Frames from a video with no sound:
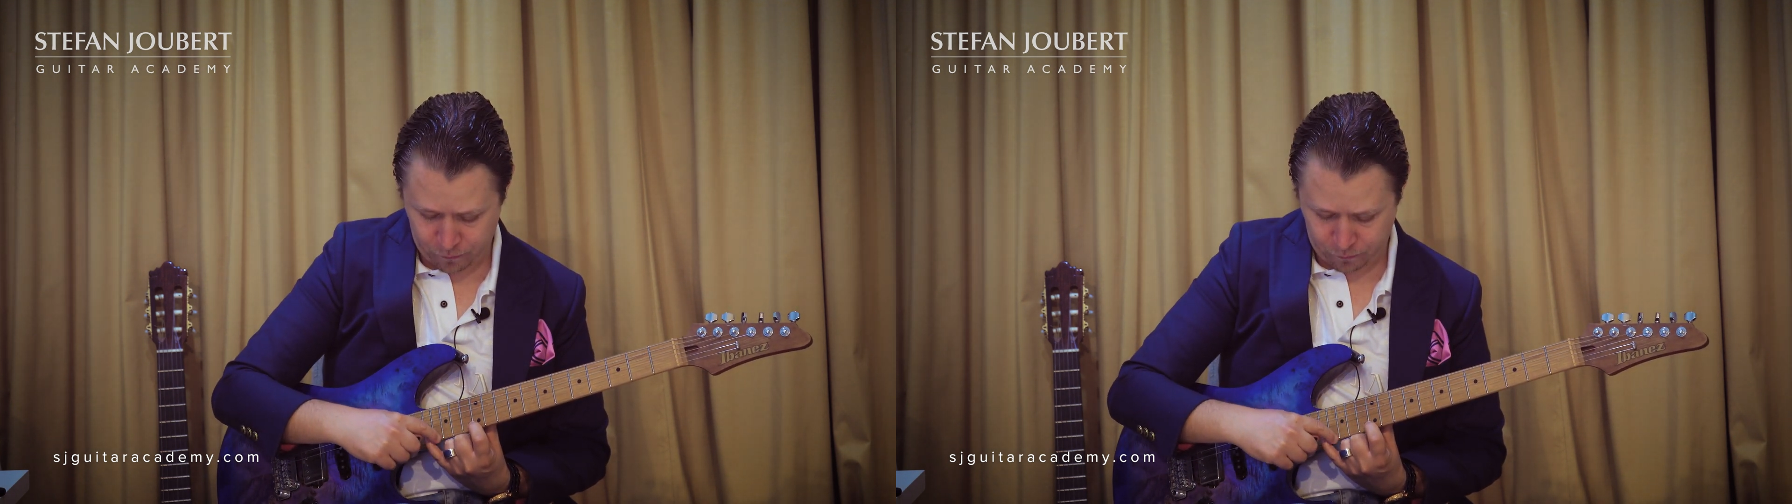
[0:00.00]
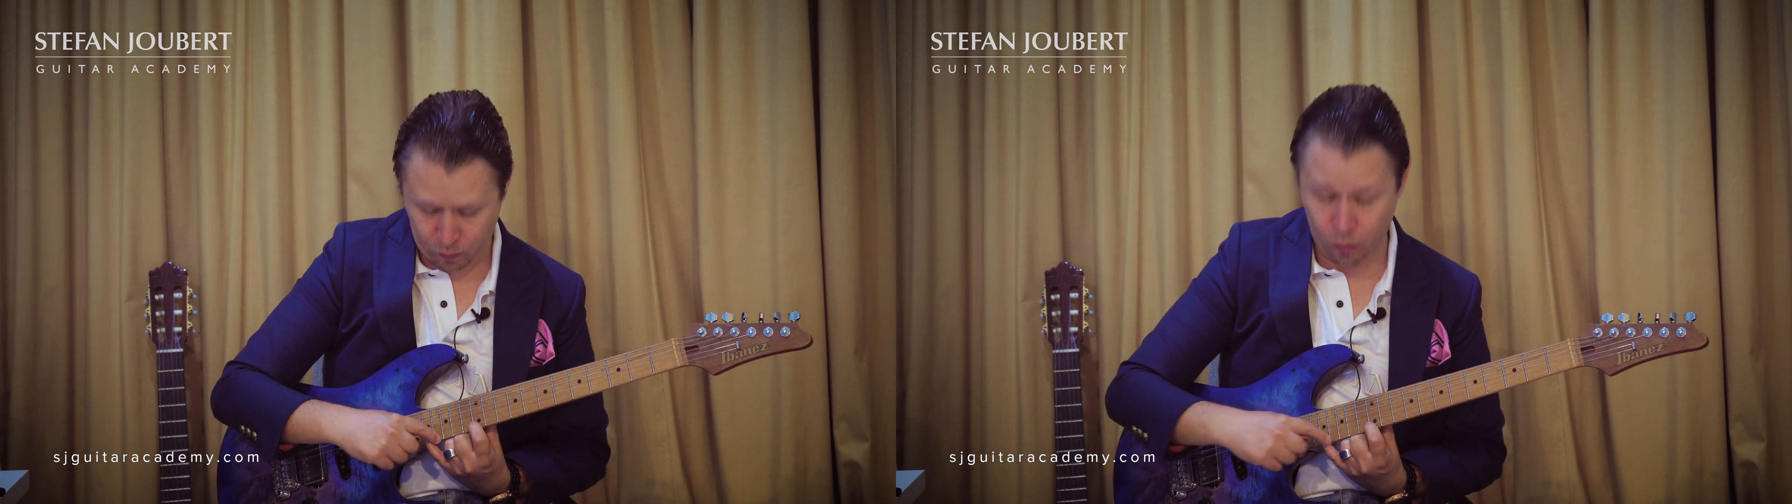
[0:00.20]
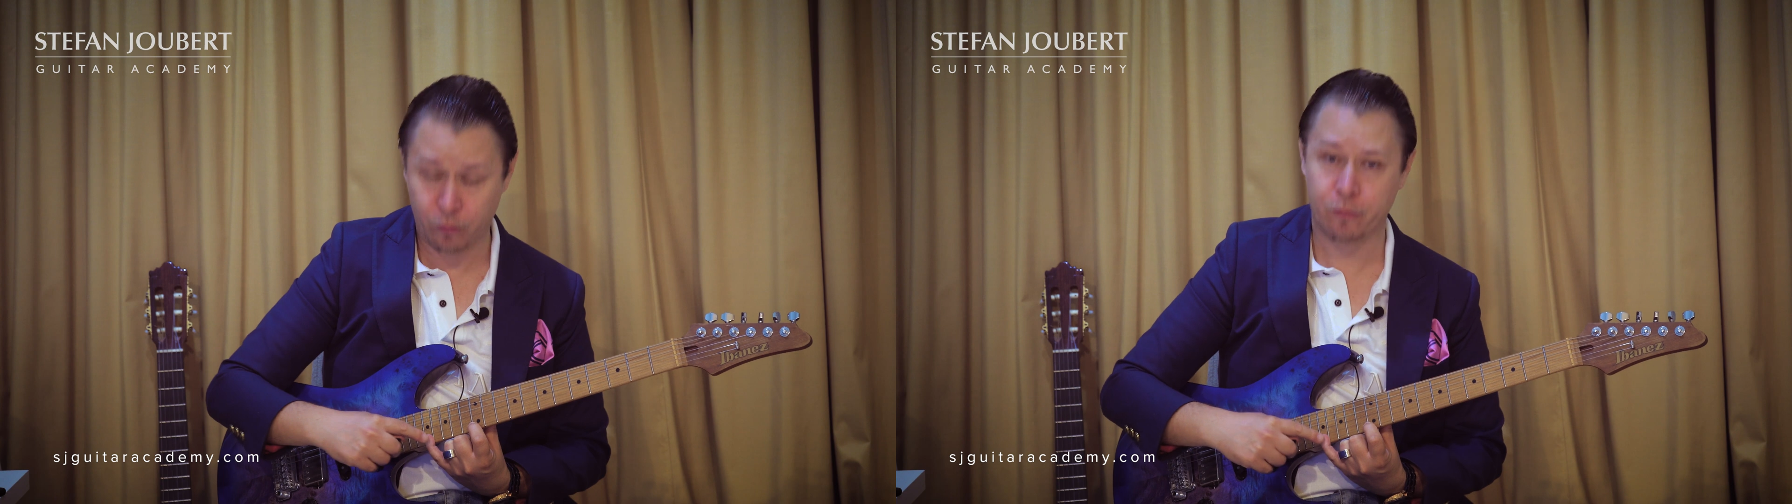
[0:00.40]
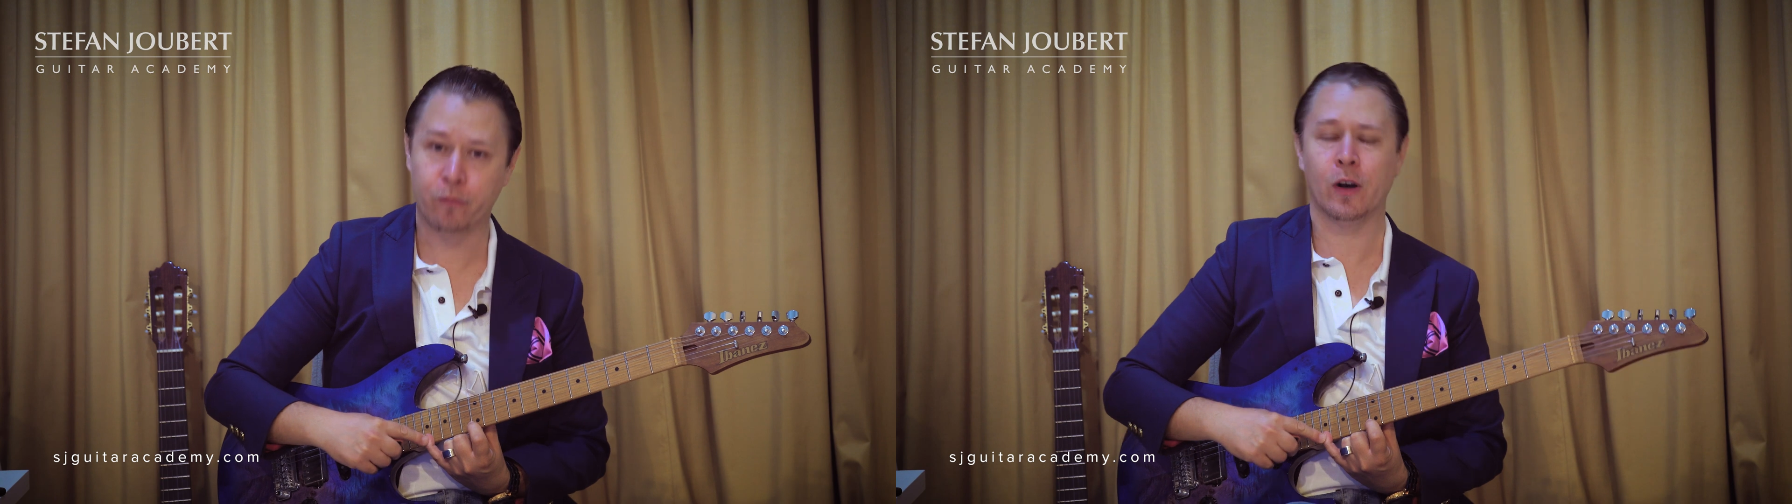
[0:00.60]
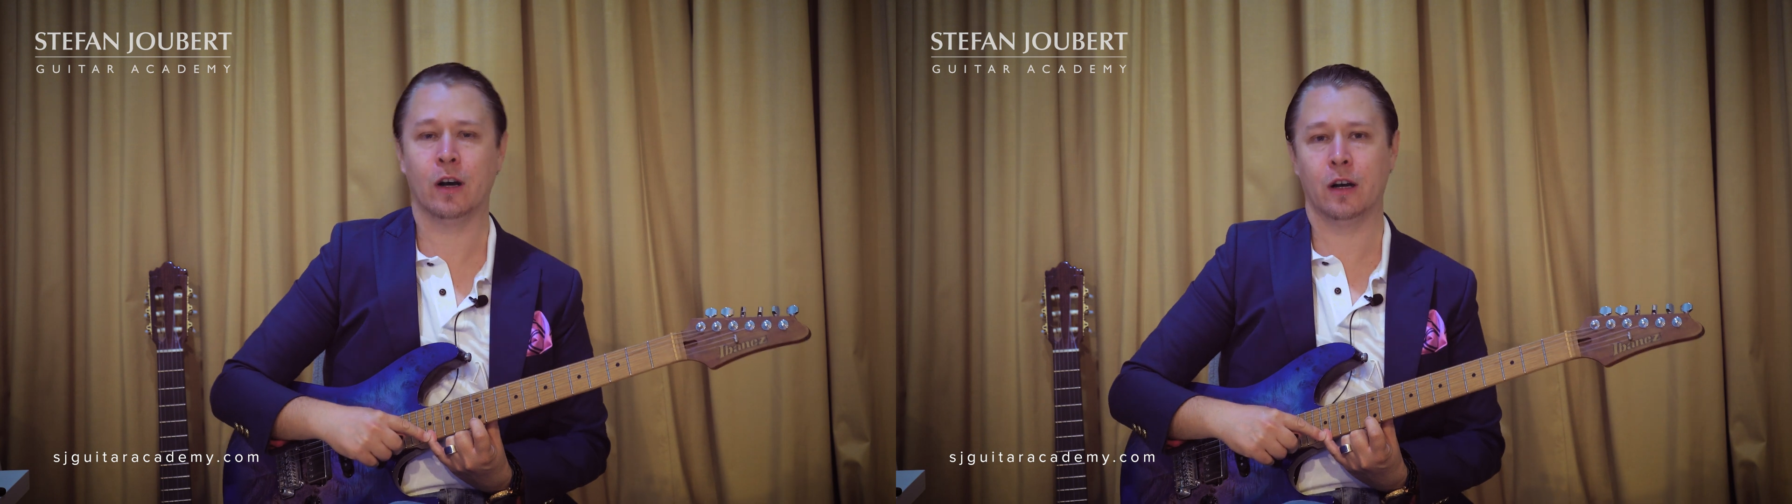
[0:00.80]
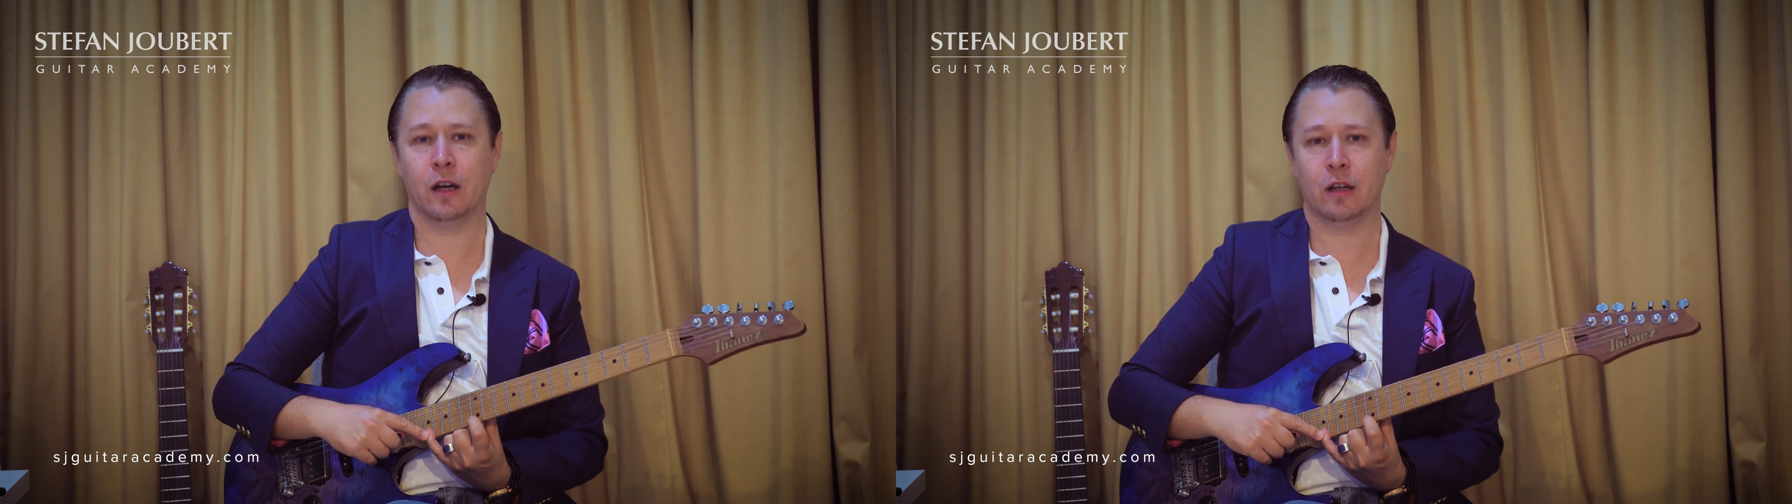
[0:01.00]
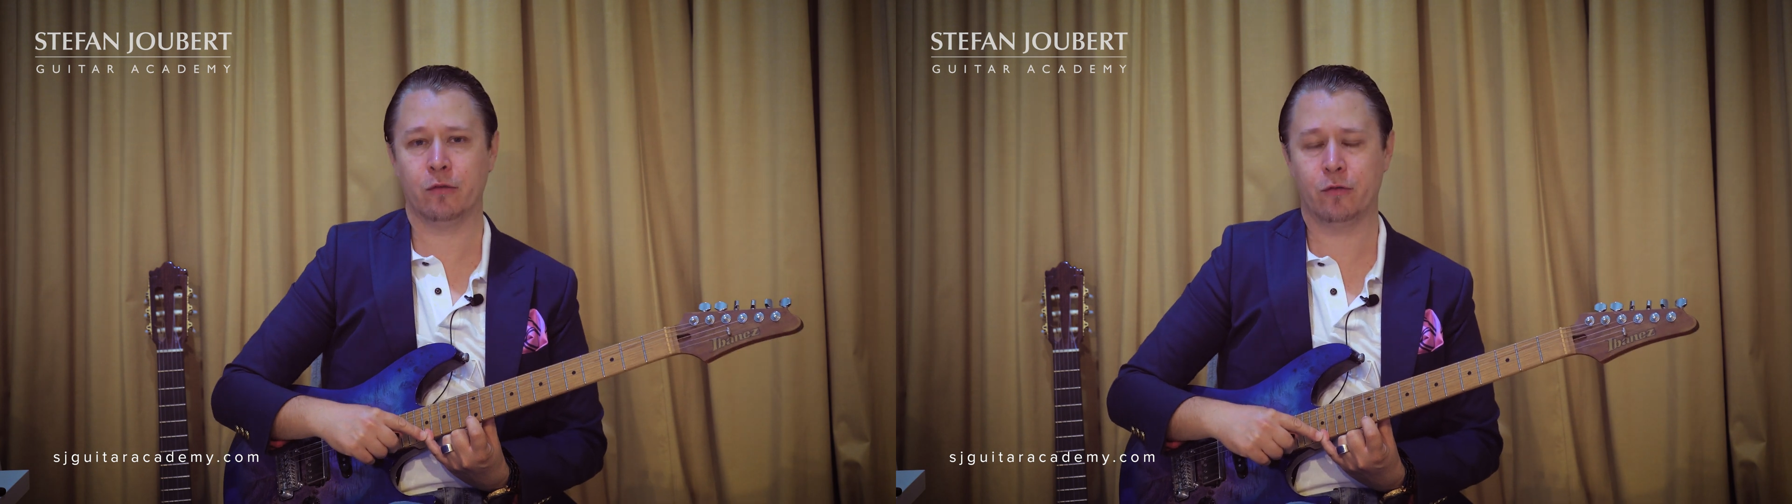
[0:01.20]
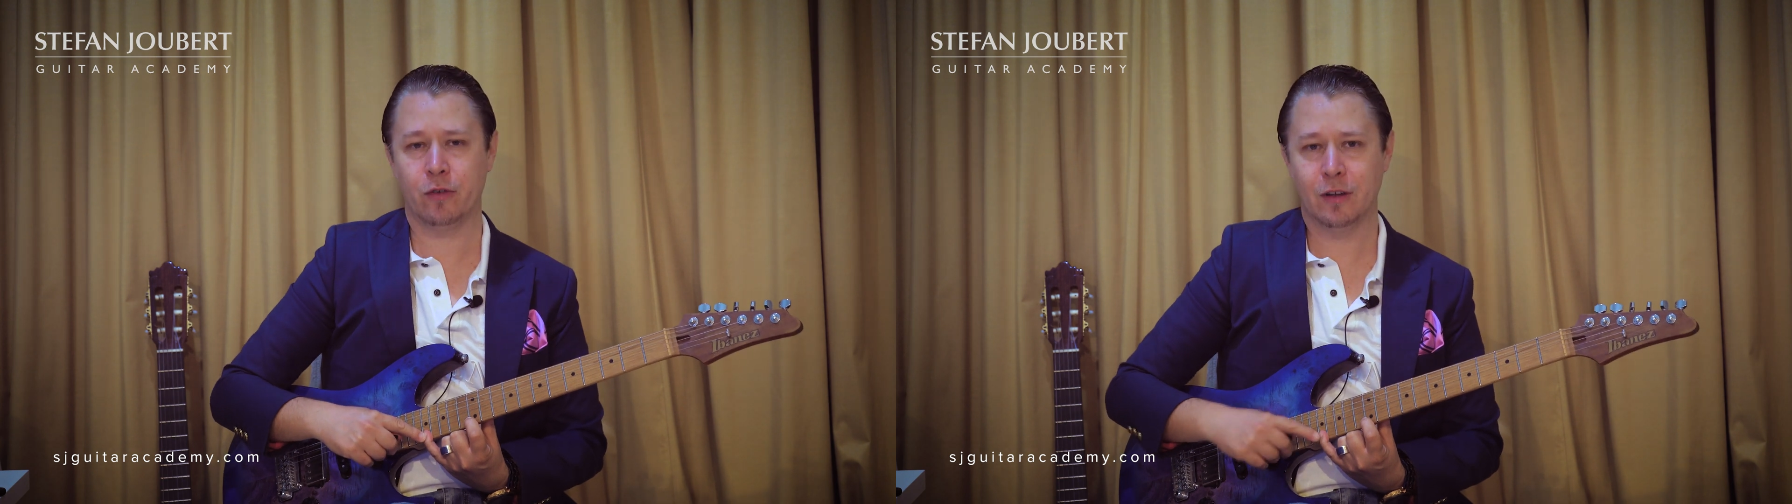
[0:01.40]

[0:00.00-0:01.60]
4, 5.